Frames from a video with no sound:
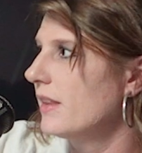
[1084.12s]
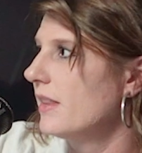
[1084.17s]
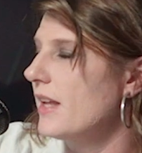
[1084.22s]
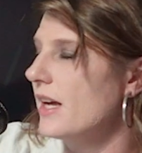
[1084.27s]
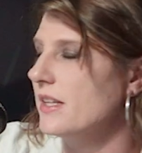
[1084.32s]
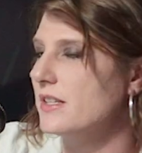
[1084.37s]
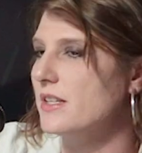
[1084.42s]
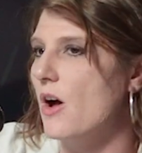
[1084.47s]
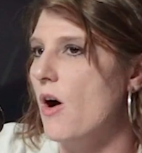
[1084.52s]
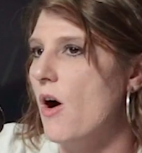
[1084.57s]

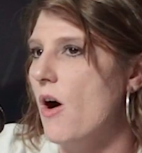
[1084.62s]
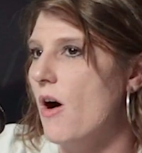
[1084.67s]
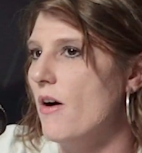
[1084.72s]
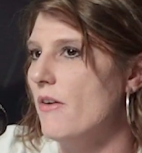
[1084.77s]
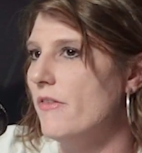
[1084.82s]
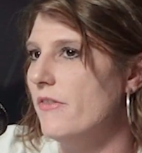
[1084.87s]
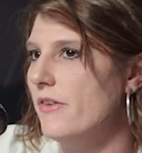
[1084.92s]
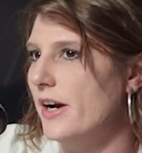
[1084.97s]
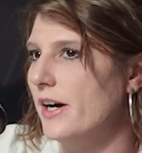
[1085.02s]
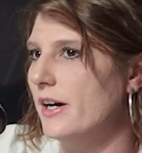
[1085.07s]
That's
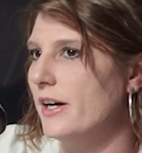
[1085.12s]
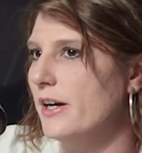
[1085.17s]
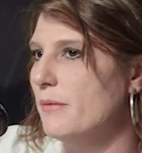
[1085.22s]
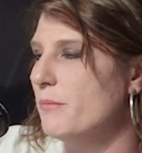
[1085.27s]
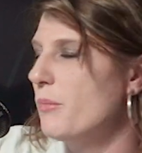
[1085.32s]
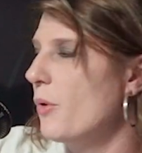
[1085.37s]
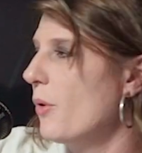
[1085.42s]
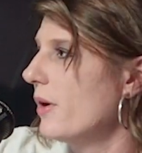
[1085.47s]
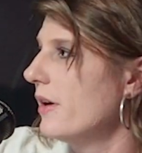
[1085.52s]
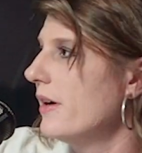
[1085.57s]
all very
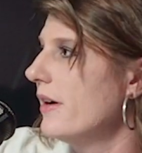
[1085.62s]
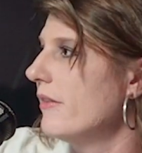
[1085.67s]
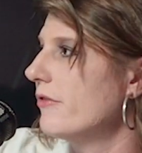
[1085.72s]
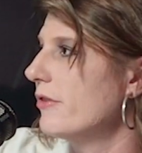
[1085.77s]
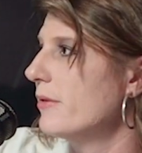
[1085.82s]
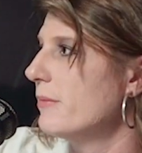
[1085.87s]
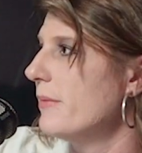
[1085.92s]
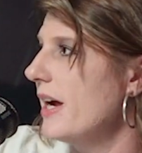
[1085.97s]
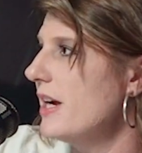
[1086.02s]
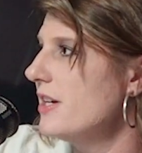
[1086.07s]
important
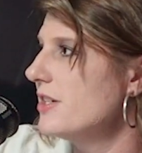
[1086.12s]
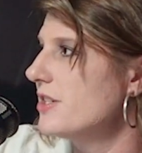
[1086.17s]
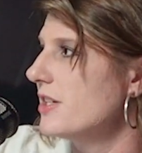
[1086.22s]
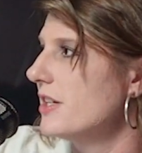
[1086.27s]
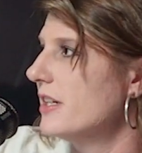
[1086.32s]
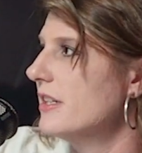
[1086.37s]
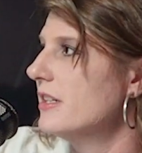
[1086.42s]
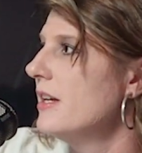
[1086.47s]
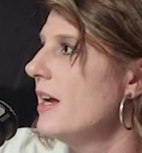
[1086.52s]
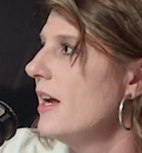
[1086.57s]

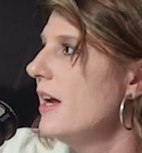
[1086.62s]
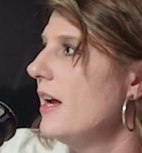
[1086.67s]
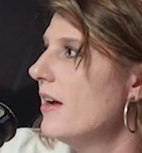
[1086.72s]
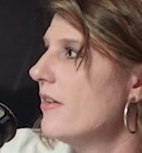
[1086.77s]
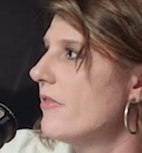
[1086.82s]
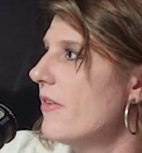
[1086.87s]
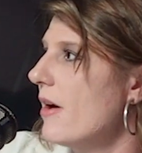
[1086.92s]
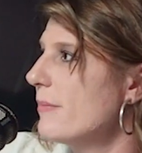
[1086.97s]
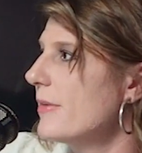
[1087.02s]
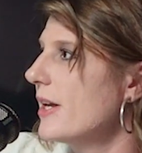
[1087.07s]
information
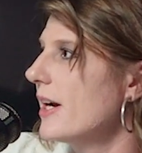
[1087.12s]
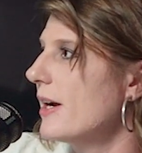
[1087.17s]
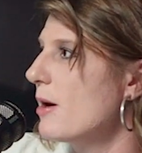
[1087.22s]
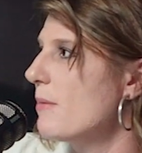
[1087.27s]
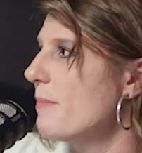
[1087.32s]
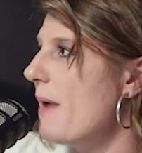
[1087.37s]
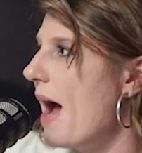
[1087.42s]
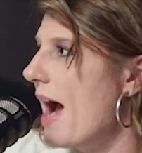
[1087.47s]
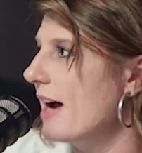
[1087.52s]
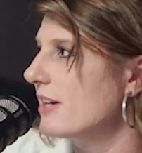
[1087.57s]
if I'm going to
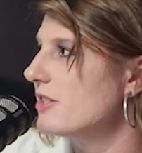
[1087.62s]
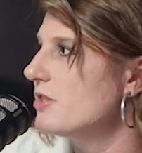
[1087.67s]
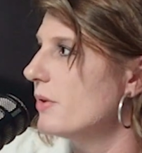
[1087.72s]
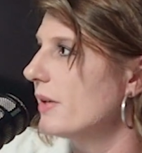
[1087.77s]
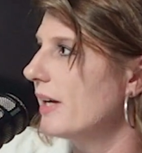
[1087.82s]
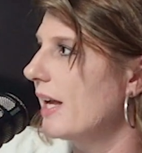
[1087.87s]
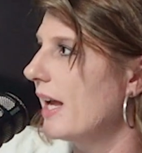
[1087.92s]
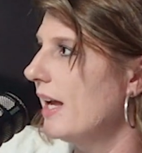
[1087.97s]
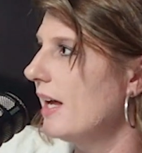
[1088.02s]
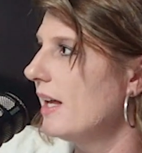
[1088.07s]
go back to
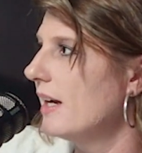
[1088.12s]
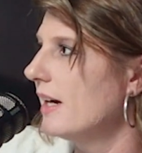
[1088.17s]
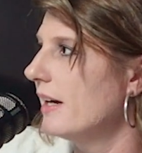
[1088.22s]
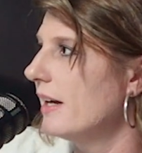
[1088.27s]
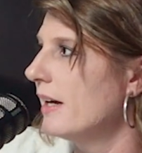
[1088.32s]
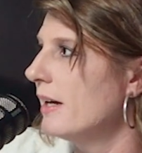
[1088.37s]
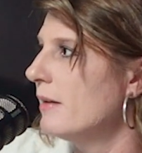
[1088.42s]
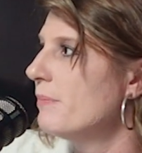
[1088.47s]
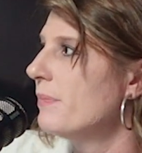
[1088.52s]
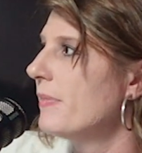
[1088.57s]
a
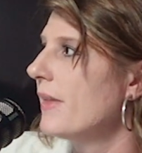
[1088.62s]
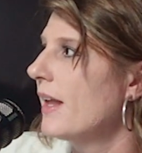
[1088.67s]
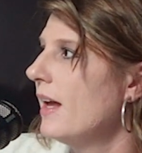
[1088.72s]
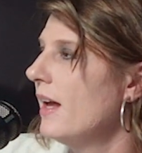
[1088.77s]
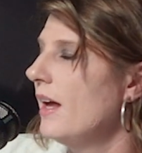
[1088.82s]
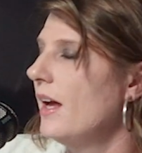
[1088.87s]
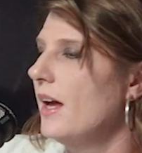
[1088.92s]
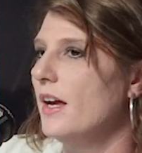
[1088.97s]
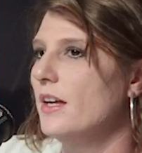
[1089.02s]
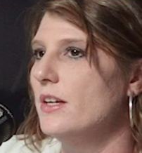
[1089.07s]
candidate
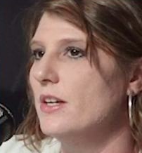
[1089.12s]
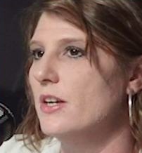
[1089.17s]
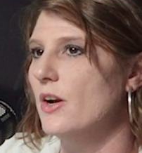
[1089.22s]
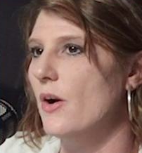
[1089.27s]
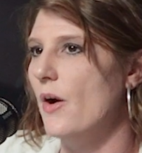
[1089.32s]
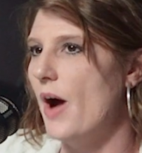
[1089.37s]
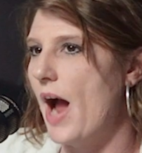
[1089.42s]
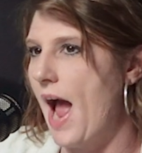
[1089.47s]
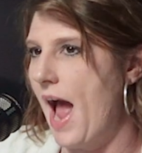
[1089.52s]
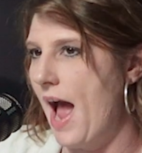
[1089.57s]
and,
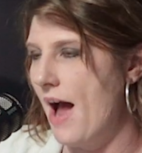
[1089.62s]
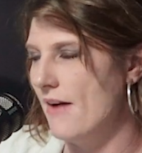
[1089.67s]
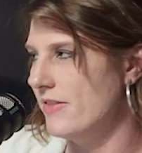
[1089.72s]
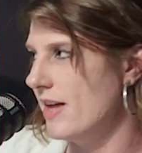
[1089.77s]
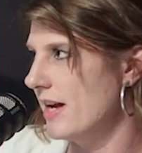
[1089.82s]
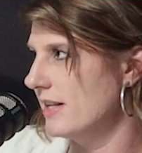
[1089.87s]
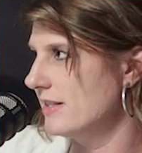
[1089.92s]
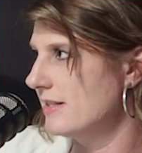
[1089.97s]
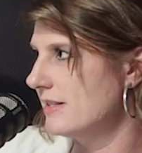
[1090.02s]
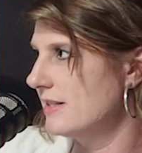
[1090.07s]
have
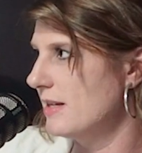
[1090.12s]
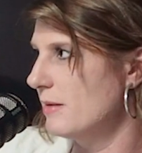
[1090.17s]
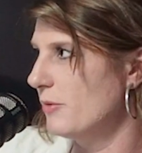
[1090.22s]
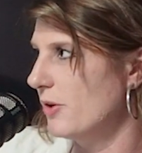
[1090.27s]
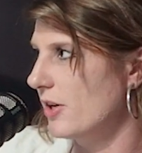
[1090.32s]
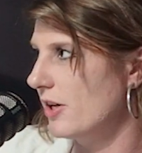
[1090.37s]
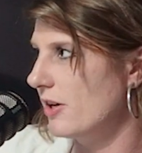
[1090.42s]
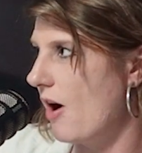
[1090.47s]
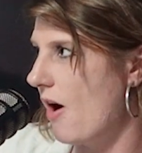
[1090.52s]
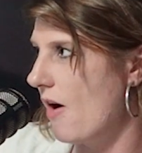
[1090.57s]
that
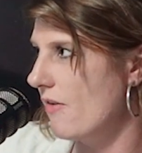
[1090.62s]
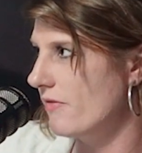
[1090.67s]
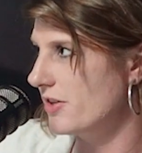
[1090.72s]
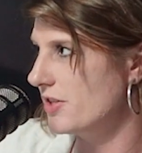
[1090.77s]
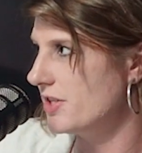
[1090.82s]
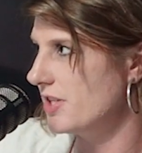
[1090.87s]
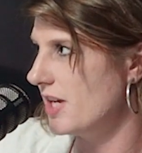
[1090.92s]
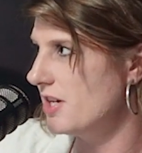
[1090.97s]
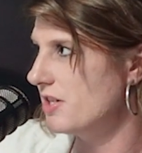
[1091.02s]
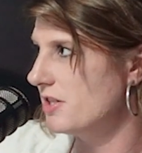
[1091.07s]
similar
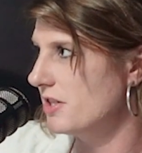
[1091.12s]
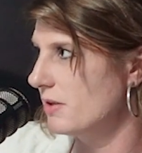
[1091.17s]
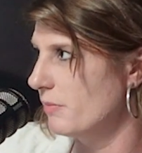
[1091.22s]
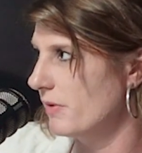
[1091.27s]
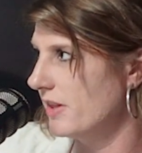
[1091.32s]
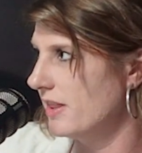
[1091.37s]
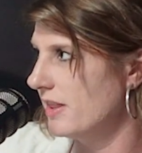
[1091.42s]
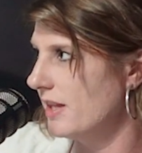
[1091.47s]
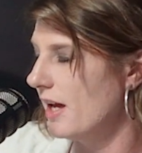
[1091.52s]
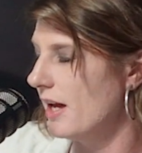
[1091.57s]

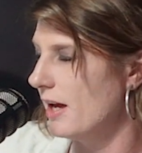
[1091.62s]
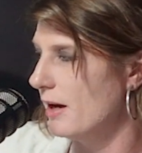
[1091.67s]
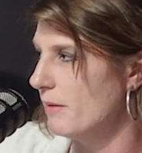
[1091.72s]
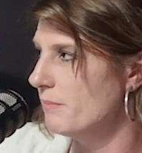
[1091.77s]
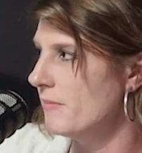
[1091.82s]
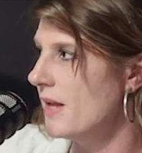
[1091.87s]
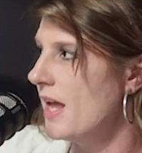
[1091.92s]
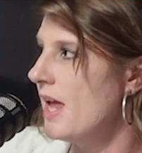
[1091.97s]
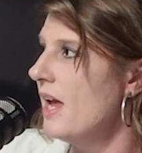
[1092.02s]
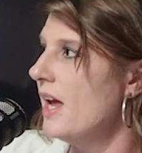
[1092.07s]
conversation with
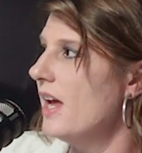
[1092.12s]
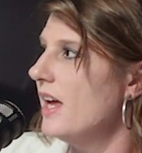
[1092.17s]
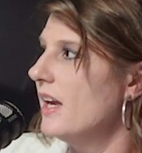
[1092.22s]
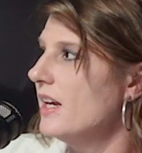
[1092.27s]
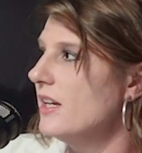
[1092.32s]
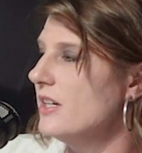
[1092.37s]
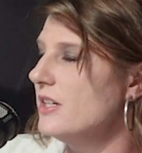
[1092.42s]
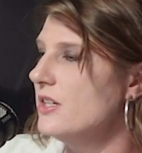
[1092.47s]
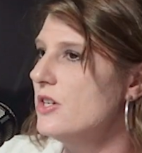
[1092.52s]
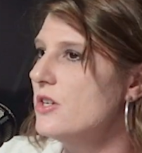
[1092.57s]
them.
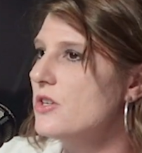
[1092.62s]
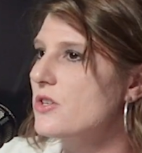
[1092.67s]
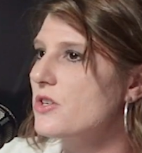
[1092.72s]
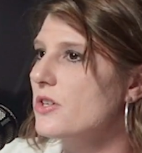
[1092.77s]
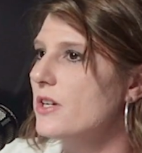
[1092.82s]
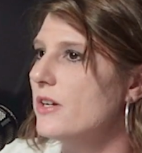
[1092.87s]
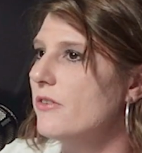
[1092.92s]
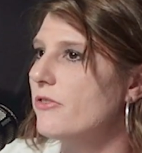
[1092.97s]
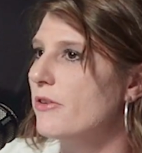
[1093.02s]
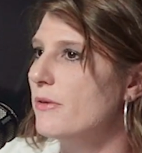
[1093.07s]
And it
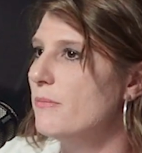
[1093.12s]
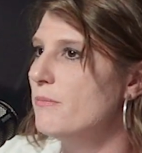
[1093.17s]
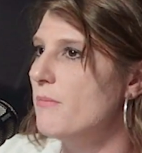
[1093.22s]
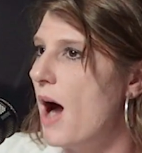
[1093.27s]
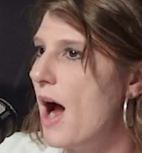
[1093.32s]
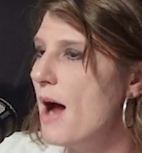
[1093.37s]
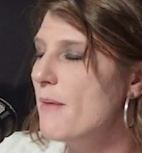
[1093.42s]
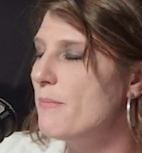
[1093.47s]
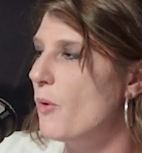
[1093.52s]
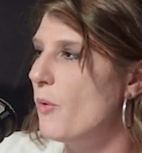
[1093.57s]
usually, from
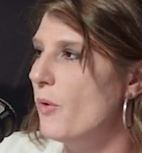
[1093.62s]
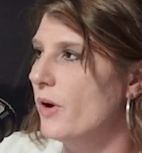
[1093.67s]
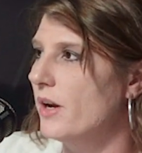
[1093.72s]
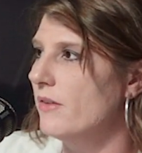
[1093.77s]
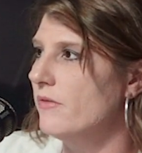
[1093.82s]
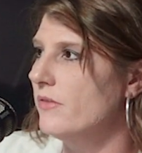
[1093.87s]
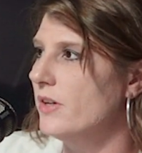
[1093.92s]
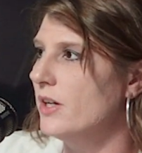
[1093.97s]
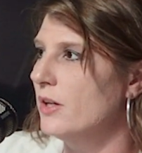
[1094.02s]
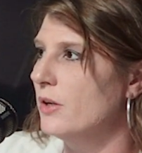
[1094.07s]
my
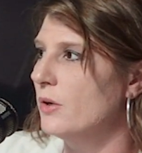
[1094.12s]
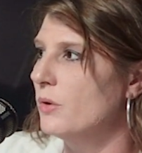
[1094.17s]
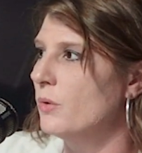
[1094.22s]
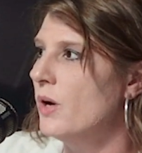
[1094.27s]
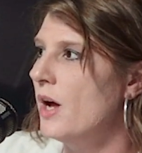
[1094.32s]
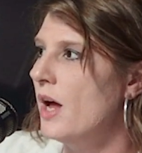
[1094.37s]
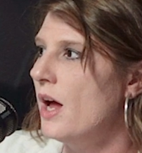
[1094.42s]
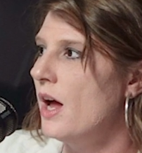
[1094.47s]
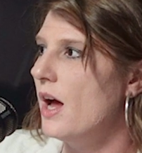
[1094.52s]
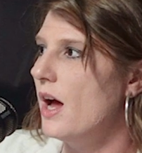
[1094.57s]
point of
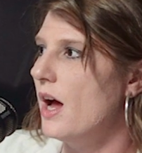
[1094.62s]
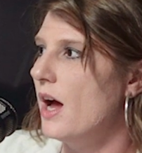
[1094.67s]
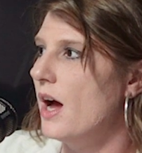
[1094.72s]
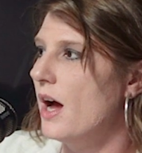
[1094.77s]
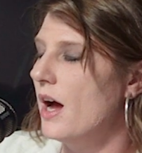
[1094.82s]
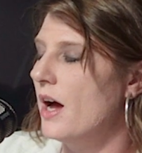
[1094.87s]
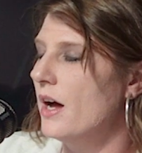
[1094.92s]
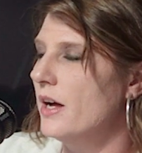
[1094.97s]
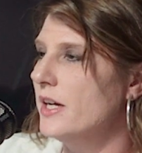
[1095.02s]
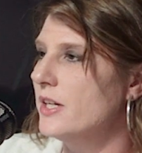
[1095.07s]
view,
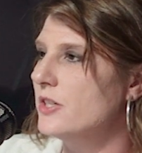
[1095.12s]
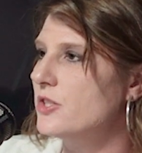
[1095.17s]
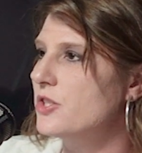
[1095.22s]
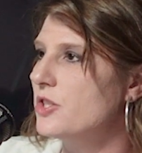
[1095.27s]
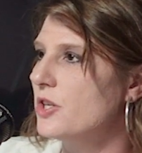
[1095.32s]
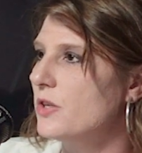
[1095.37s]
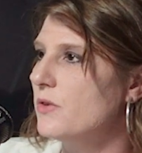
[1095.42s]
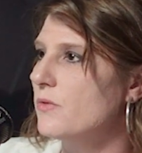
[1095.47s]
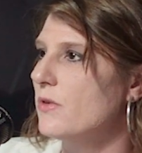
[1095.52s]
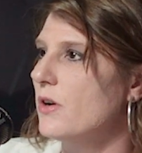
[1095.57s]
it
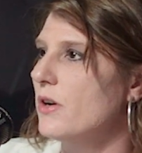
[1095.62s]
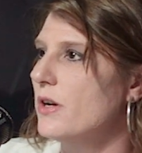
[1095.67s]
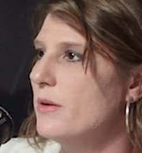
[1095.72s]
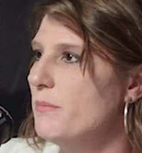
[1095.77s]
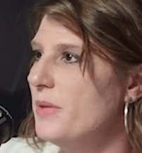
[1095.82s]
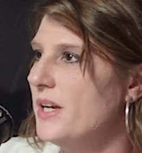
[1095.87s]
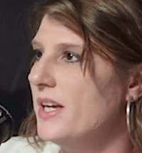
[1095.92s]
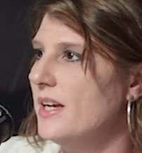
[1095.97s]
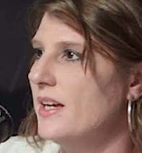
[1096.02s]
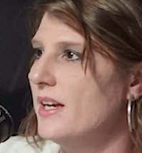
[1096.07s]
shouldn't really
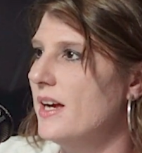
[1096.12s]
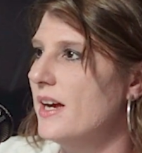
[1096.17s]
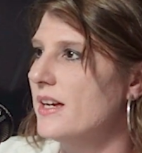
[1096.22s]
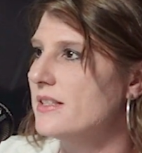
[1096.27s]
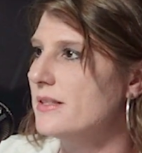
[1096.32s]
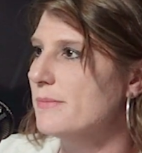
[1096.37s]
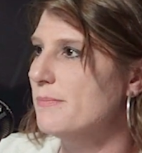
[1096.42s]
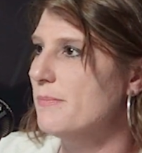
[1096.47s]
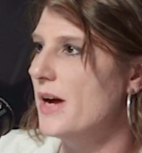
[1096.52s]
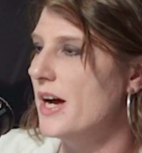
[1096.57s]
be
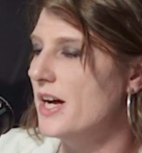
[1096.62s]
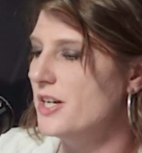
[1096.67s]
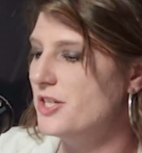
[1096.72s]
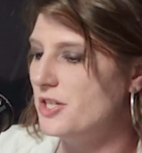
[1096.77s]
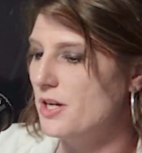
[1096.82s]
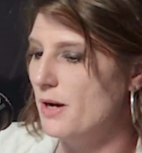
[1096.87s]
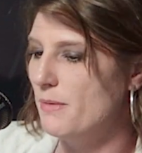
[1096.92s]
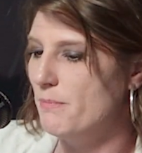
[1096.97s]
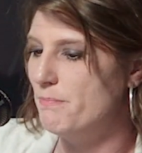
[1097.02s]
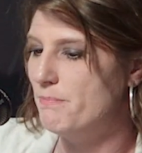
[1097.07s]
as
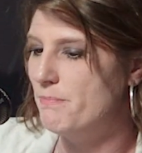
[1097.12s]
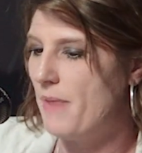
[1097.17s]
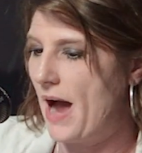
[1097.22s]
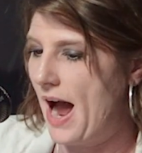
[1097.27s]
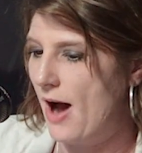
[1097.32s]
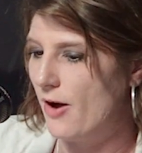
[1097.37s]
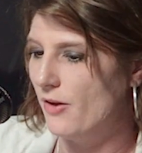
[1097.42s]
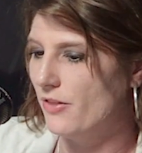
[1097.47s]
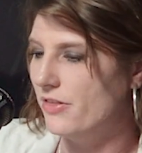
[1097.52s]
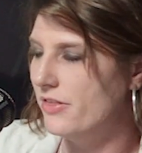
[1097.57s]
much
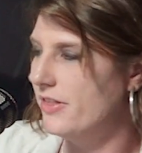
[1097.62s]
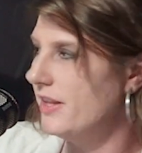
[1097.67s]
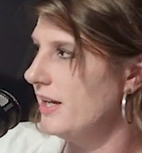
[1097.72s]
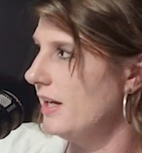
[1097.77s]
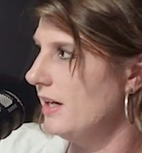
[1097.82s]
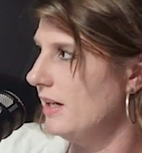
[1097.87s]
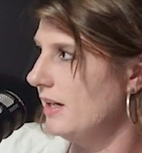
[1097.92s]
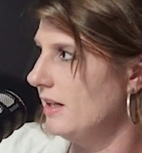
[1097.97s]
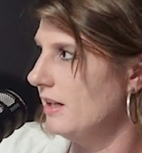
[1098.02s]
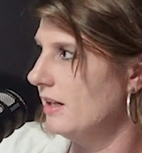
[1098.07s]
about
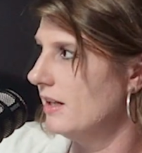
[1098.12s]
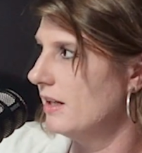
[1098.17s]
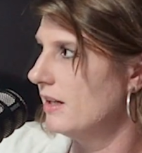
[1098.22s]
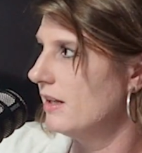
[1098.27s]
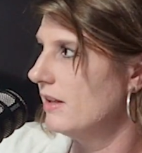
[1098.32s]
the